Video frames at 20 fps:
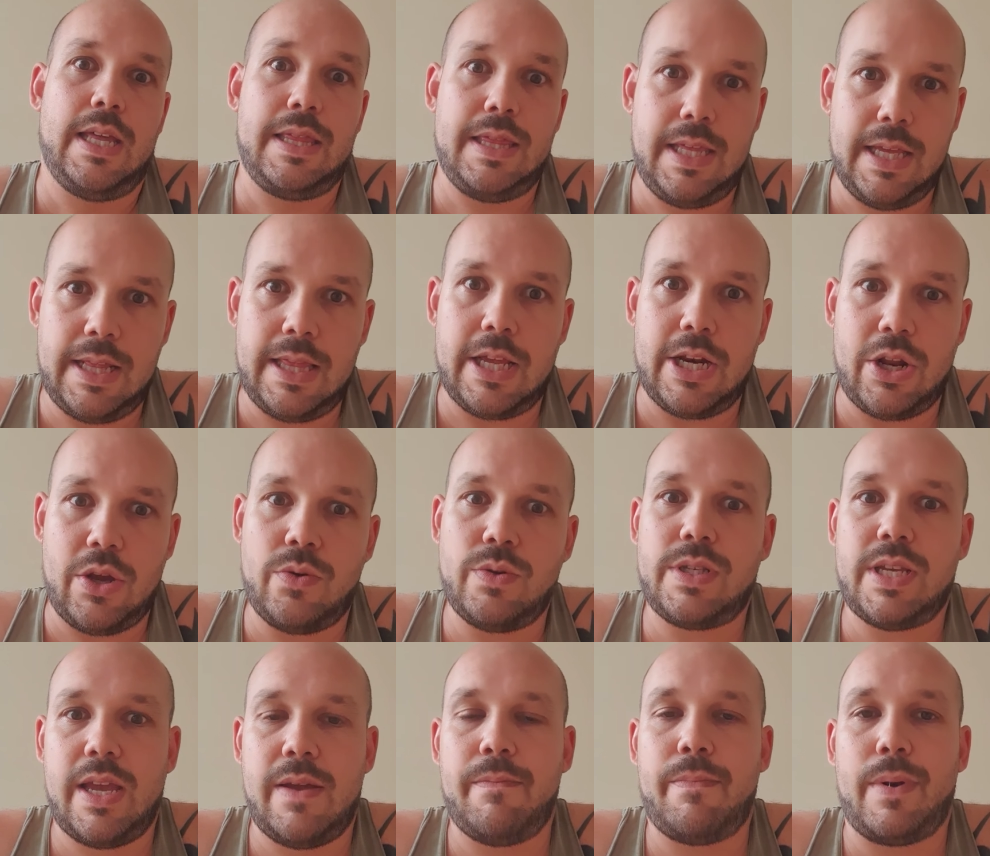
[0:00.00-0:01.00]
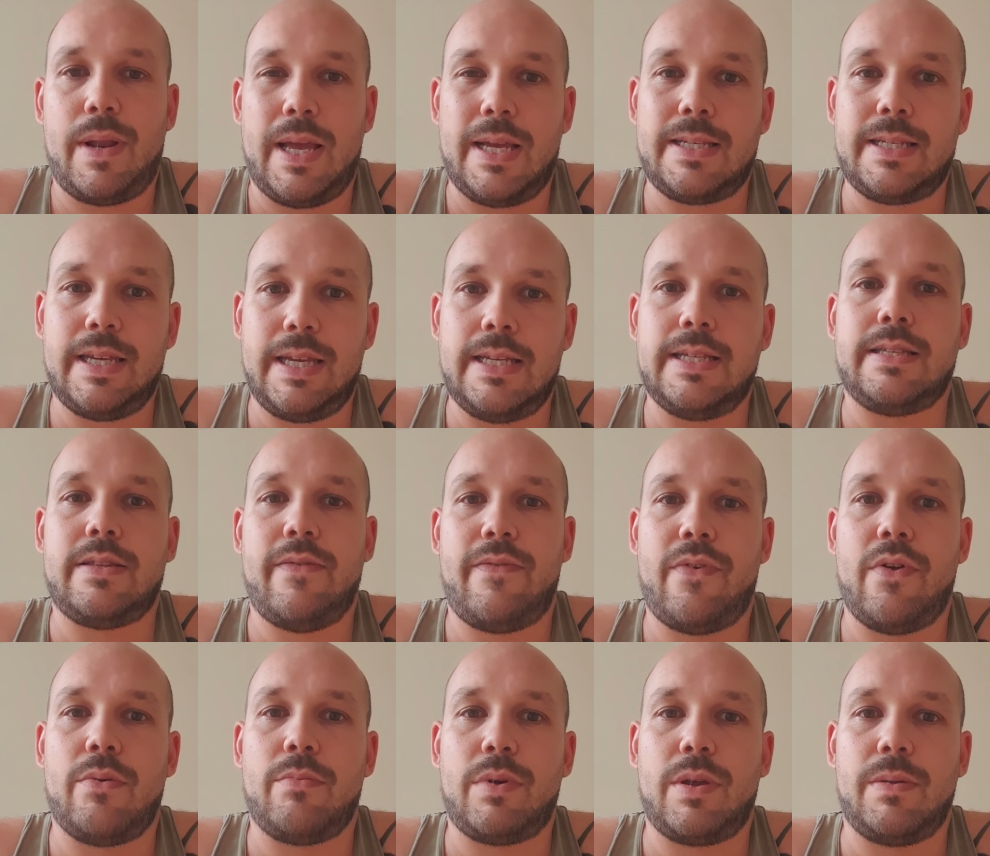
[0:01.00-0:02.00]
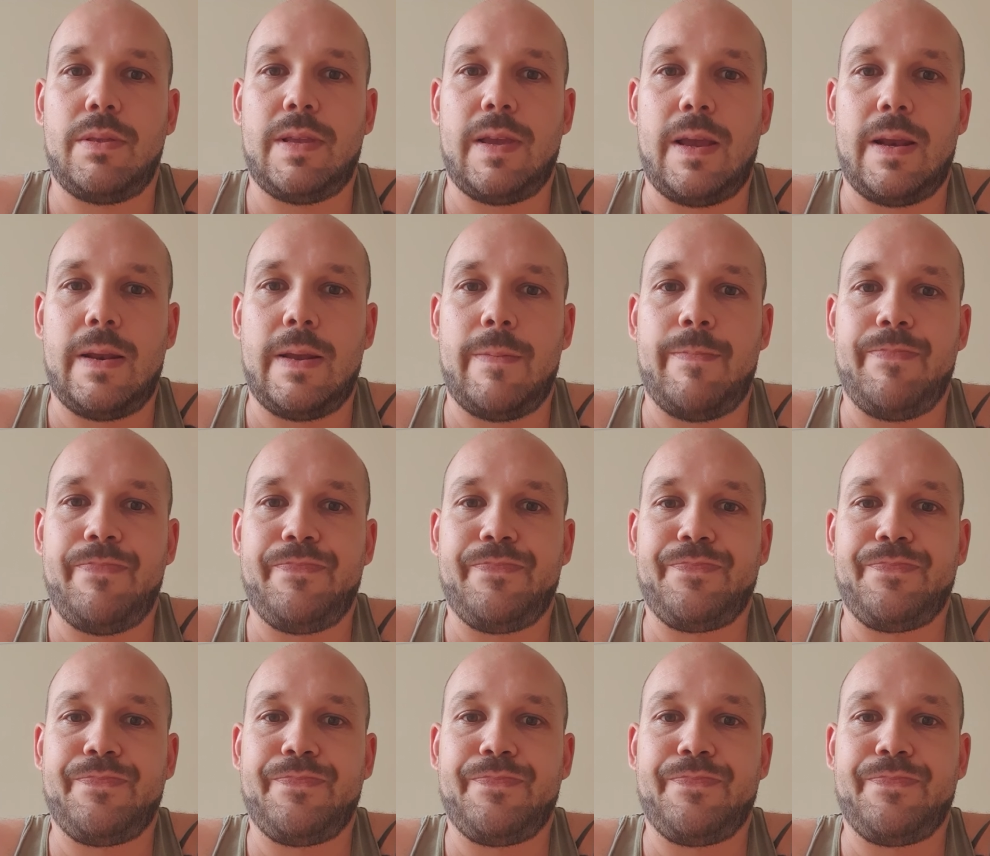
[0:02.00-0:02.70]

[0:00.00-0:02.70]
The Note 10 Plus is the firm contender.